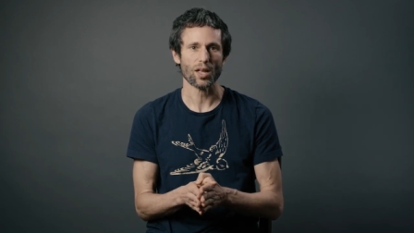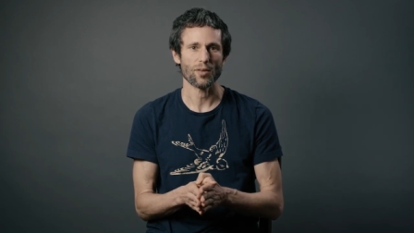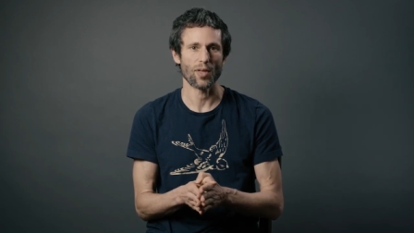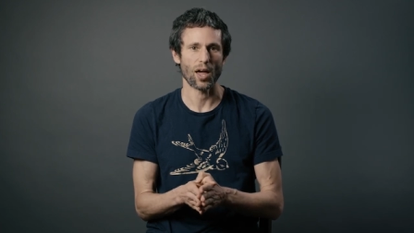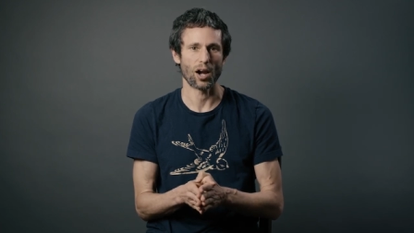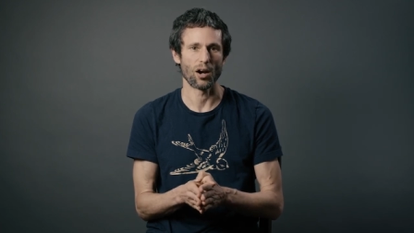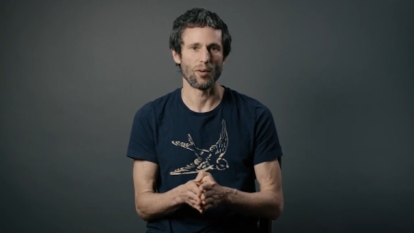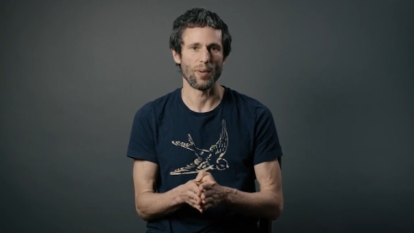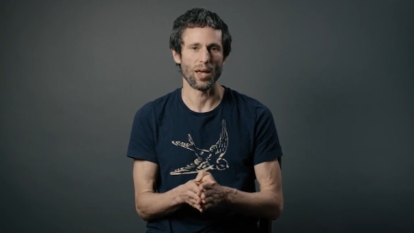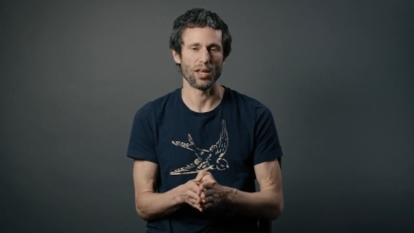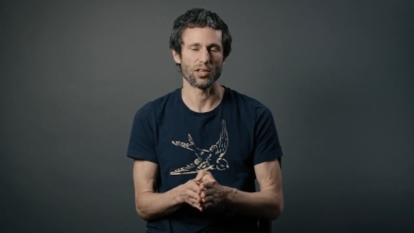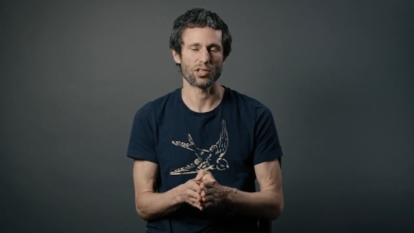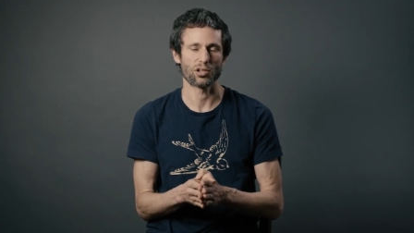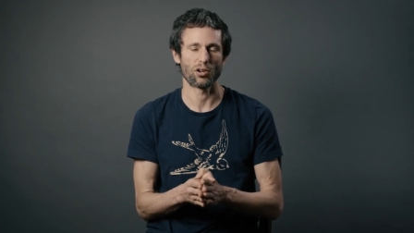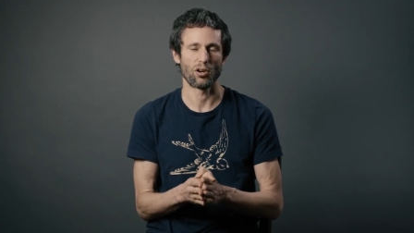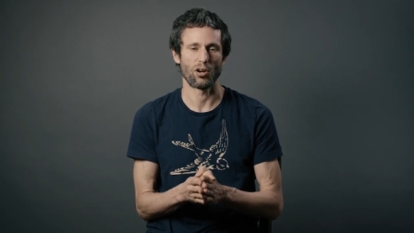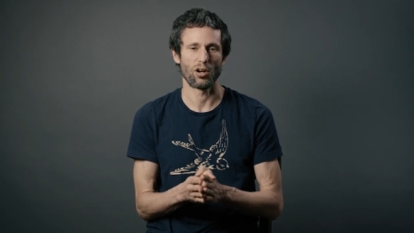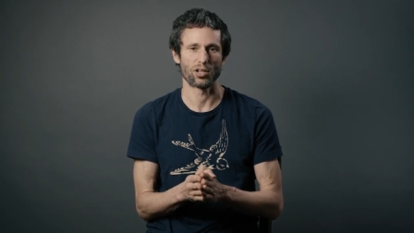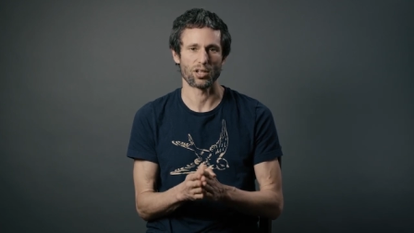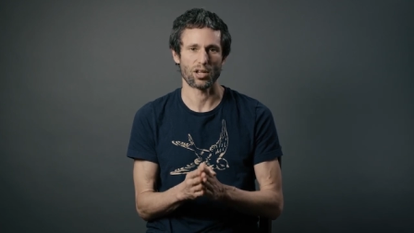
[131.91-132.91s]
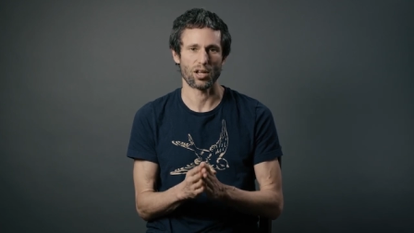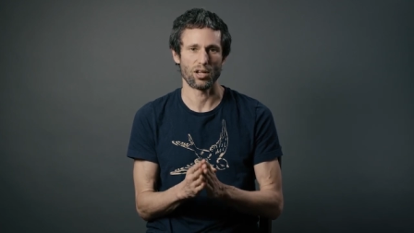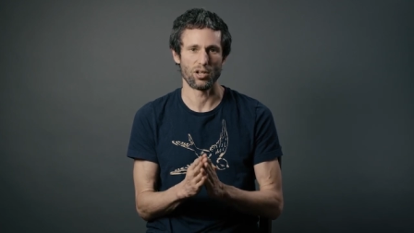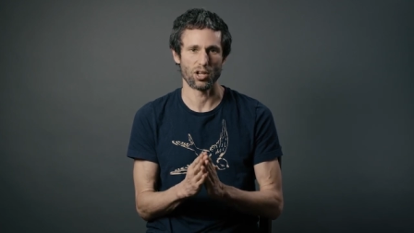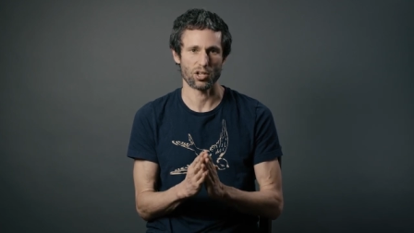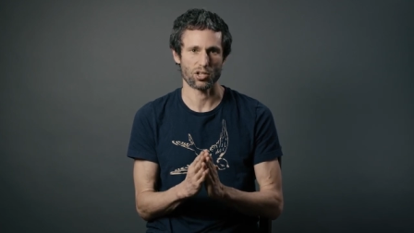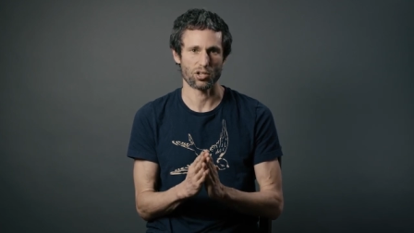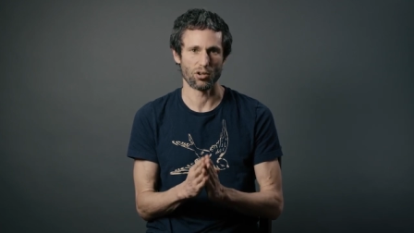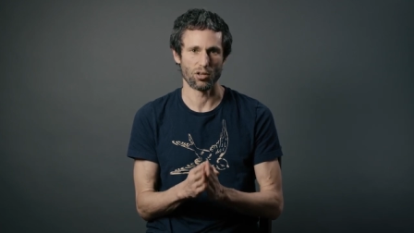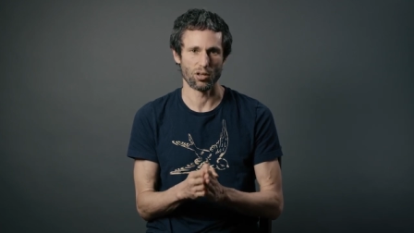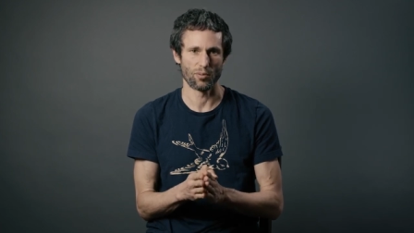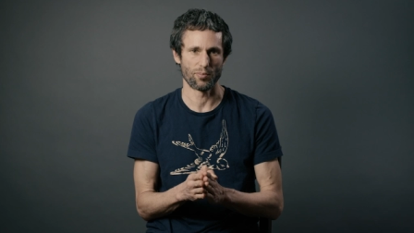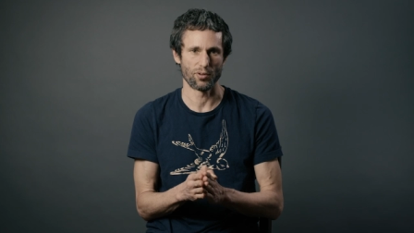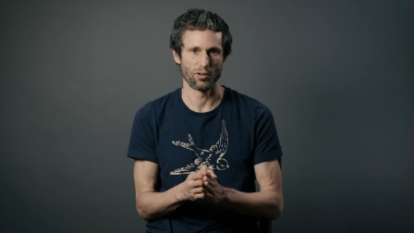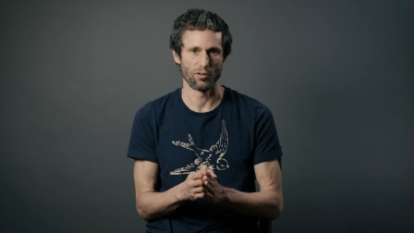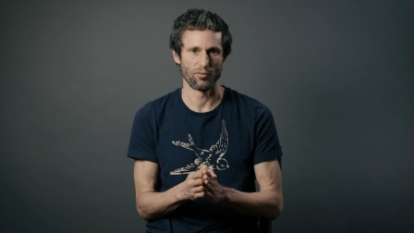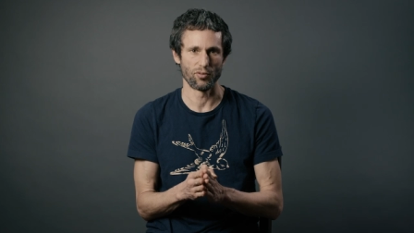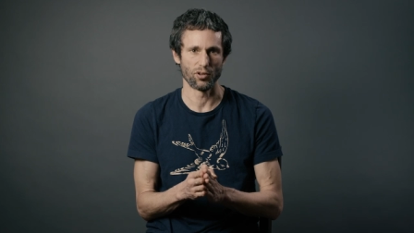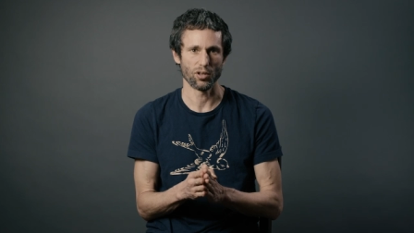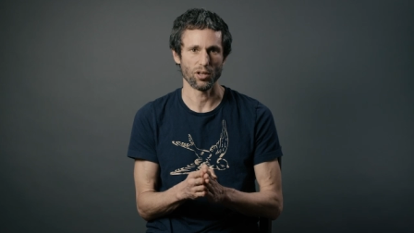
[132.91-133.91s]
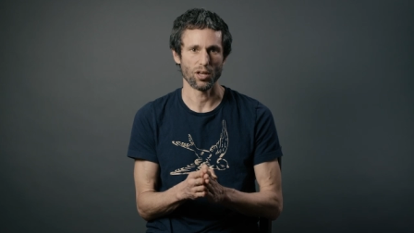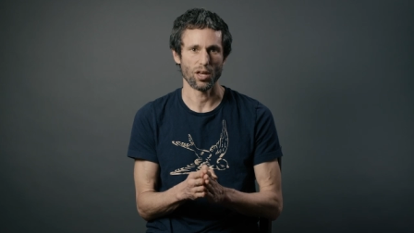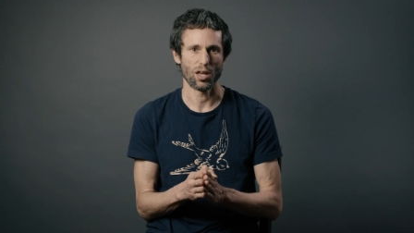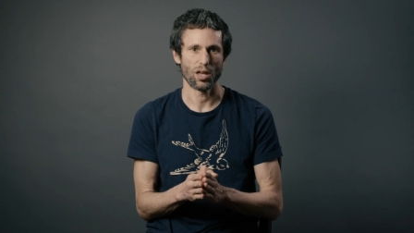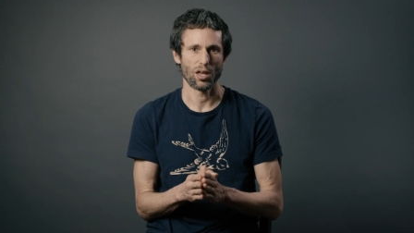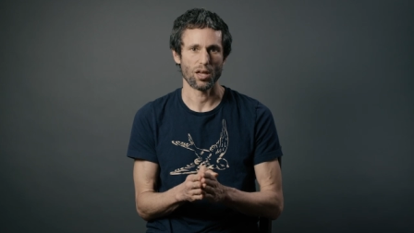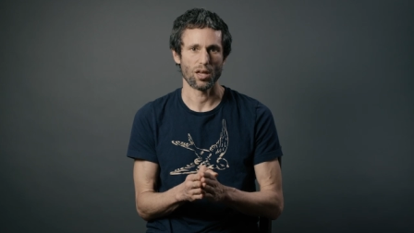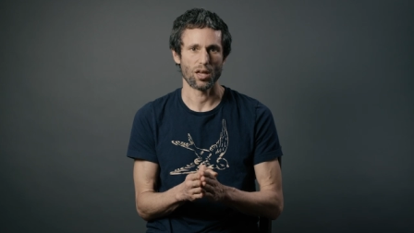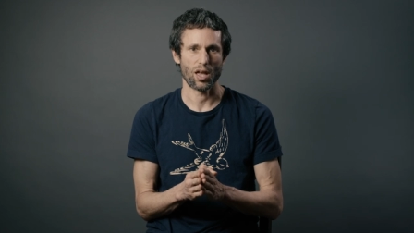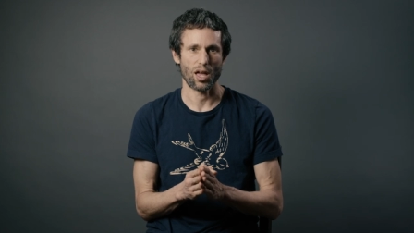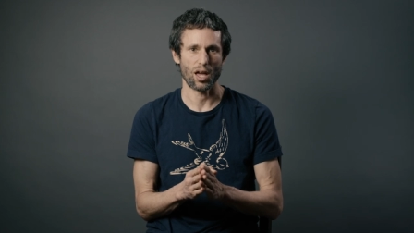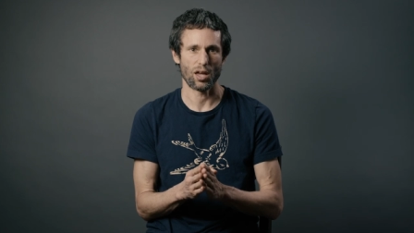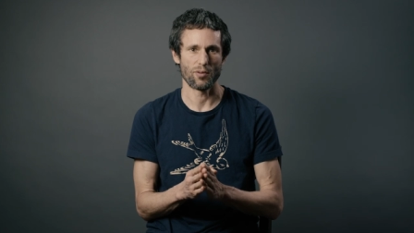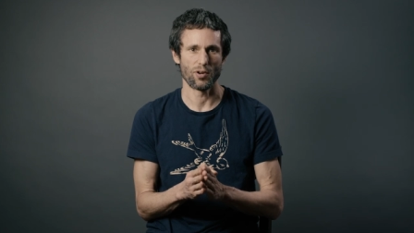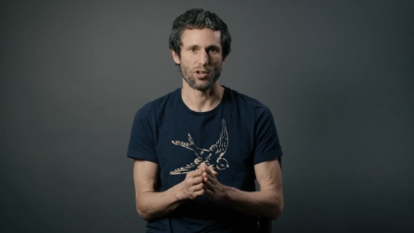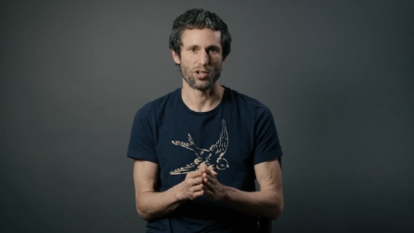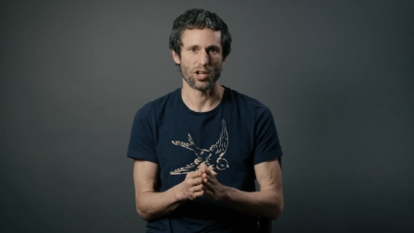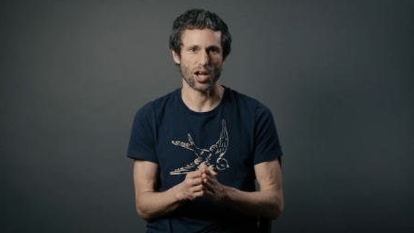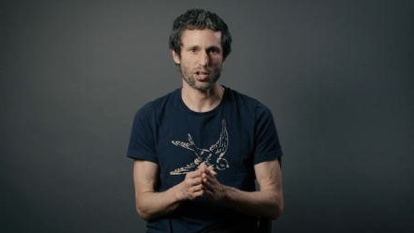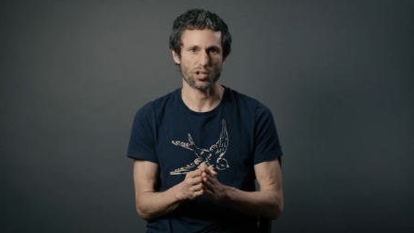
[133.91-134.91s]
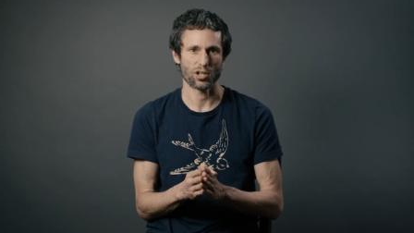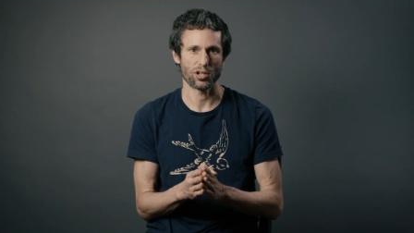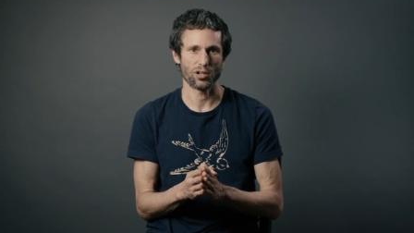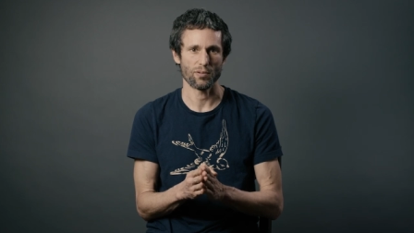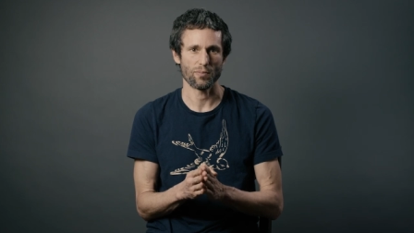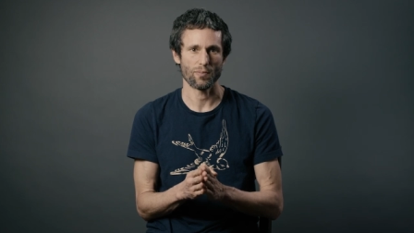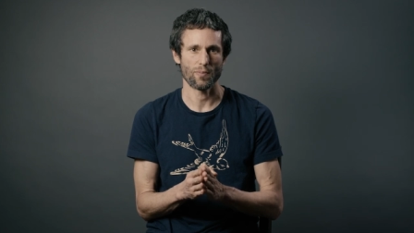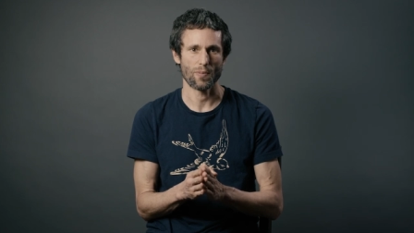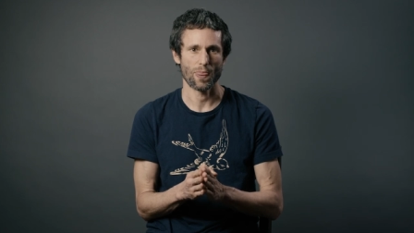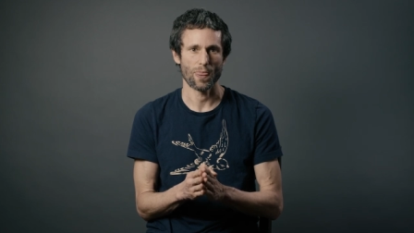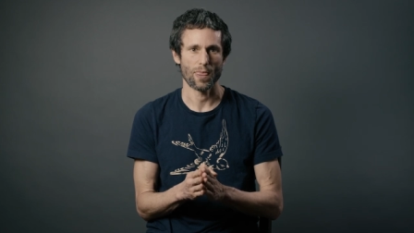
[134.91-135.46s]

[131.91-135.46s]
that are based on conditional approval and rejection,